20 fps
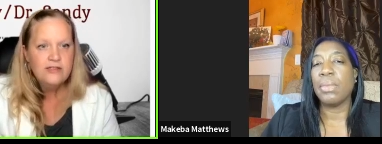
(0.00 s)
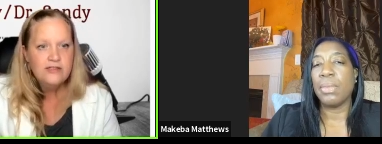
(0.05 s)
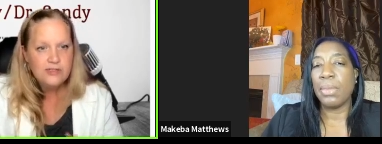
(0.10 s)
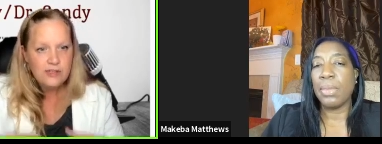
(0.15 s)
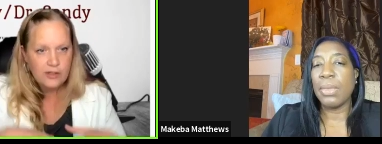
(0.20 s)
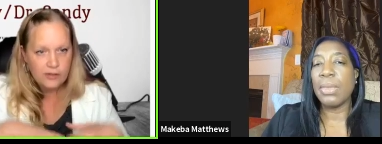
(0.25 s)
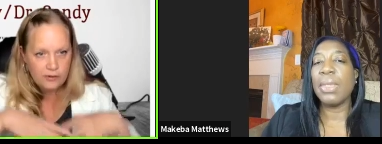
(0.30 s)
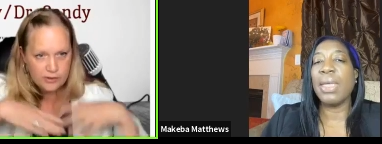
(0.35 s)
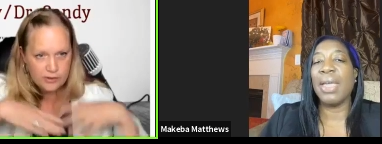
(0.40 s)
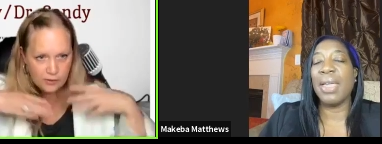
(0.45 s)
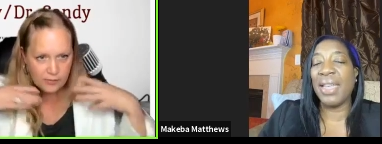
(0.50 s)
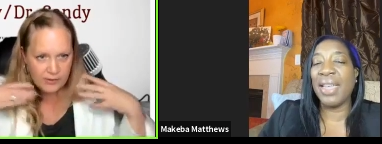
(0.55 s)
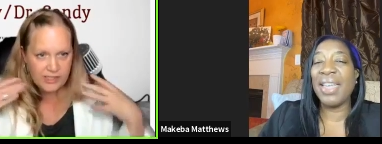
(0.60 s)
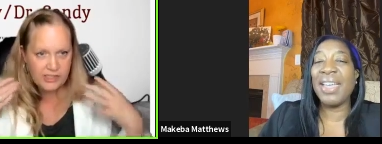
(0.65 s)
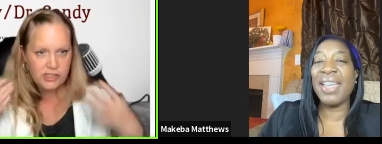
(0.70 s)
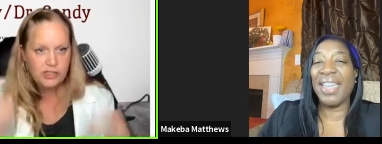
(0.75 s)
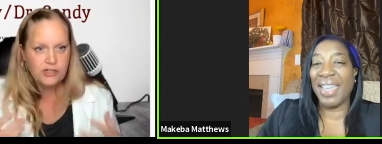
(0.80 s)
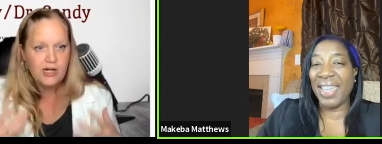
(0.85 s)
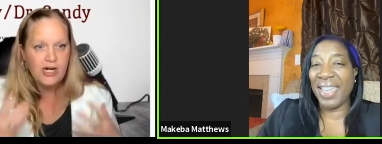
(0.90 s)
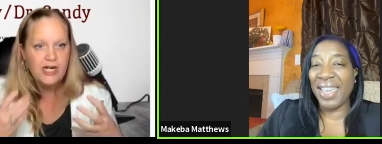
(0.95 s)
Speaker 1: So to
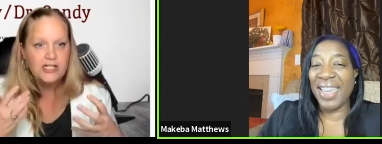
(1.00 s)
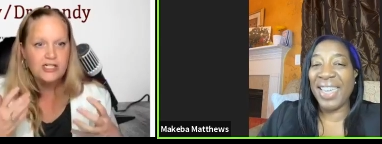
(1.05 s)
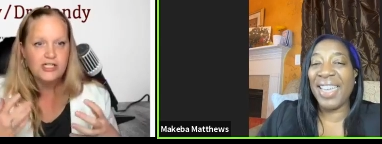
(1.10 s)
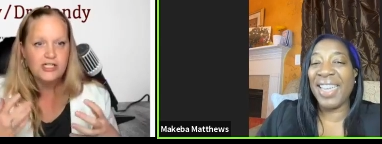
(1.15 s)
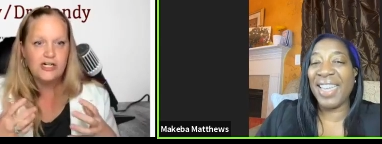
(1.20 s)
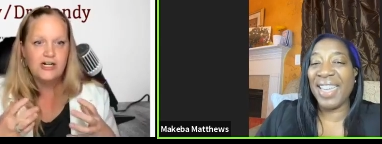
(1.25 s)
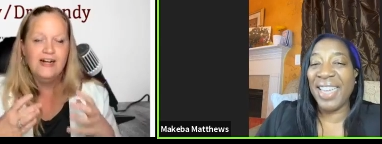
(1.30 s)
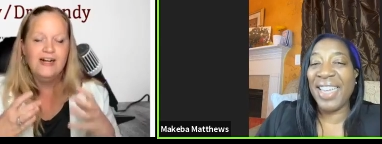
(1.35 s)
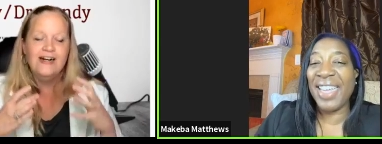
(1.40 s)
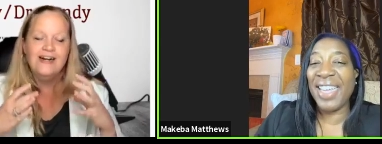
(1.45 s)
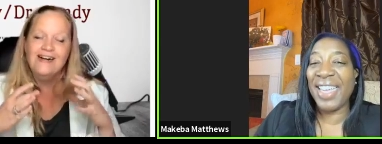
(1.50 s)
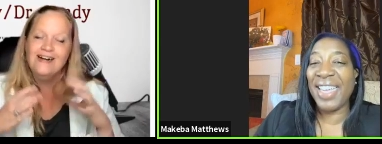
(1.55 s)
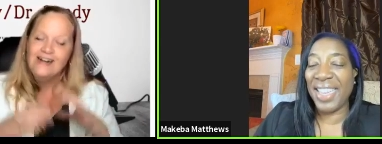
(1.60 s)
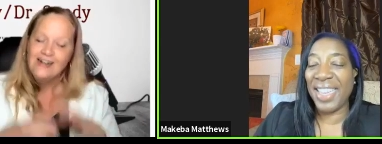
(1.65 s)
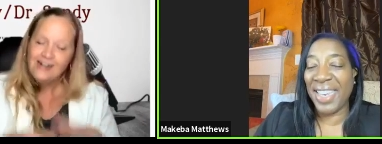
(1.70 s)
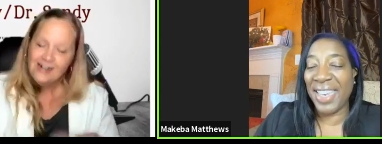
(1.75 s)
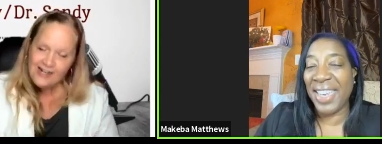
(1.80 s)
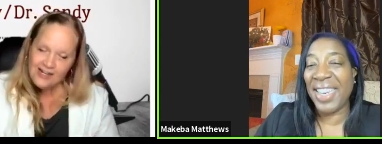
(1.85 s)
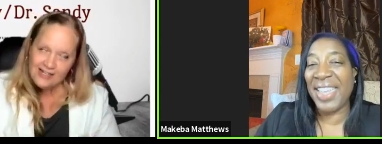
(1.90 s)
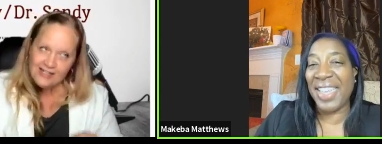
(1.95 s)

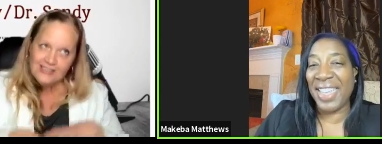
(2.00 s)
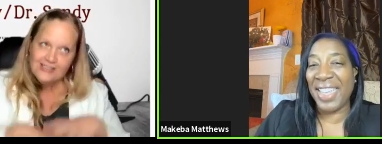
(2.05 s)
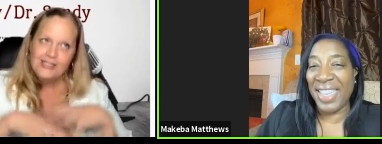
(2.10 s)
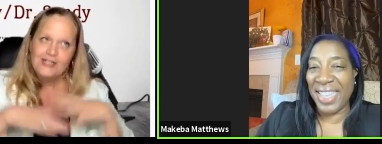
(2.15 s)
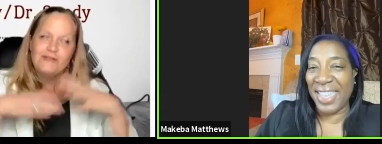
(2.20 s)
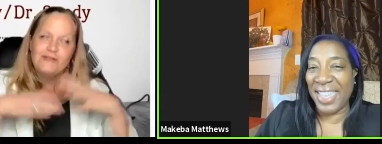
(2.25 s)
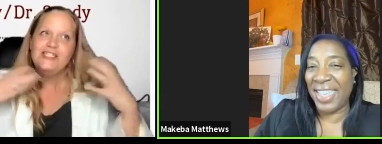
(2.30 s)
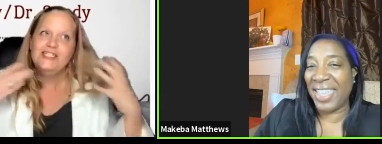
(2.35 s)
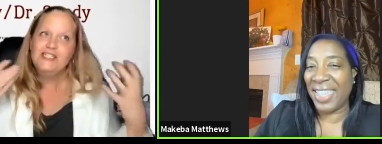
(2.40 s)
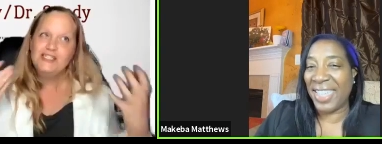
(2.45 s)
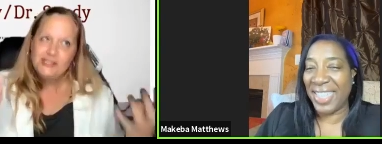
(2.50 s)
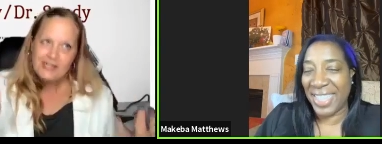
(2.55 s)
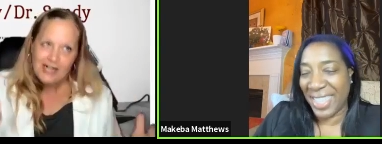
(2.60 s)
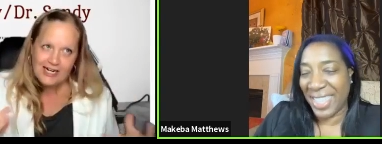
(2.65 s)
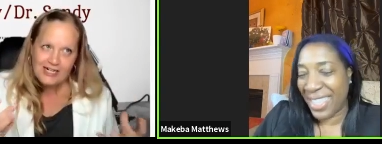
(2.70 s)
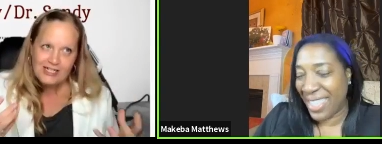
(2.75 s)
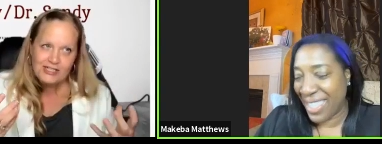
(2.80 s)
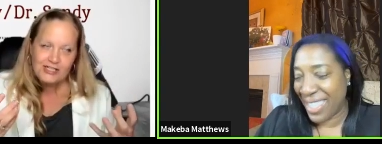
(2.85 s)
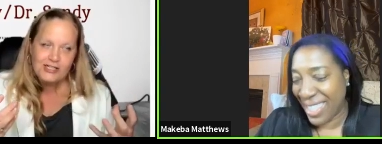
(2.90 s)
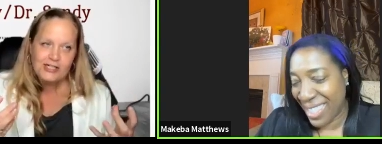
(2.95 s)
restructure, to
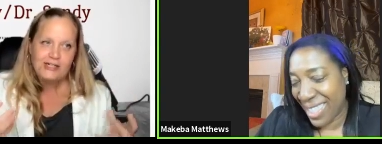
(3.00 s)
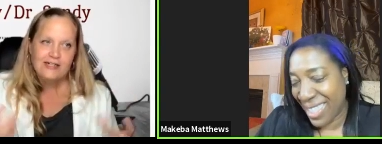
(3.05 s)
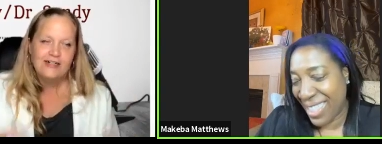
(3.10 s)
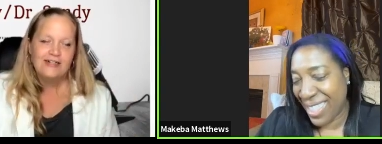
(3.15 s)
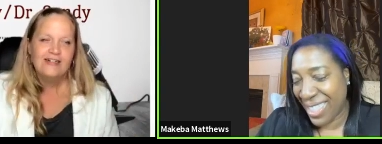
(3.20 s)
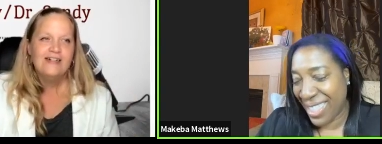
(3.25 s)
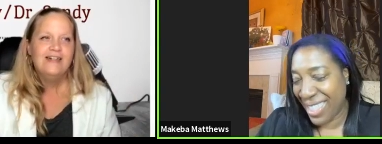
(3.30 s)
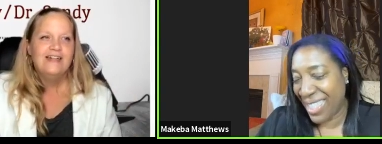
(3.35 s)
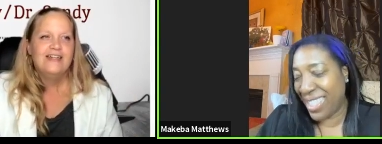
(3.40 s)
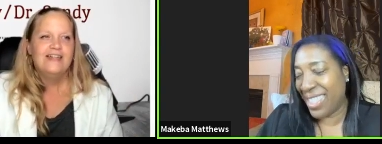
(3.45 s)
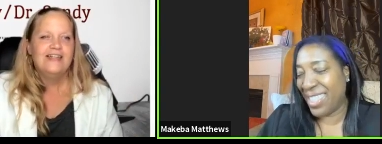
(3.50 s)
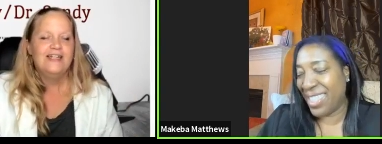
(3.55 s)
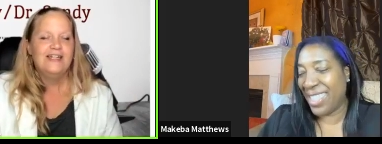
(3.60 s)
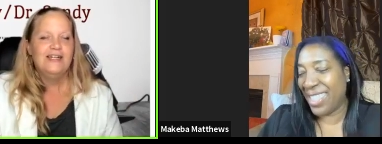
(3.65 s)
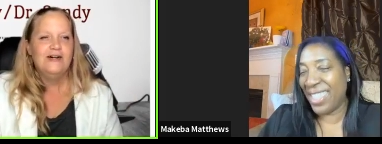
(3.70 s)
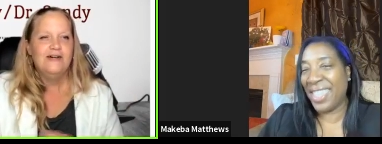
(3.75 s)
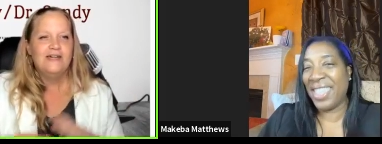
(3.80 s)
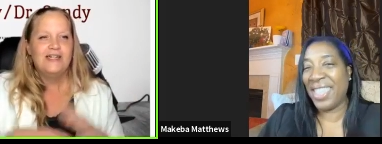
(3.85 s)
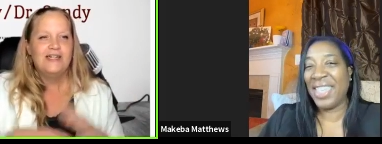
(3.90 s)
restructure, you know,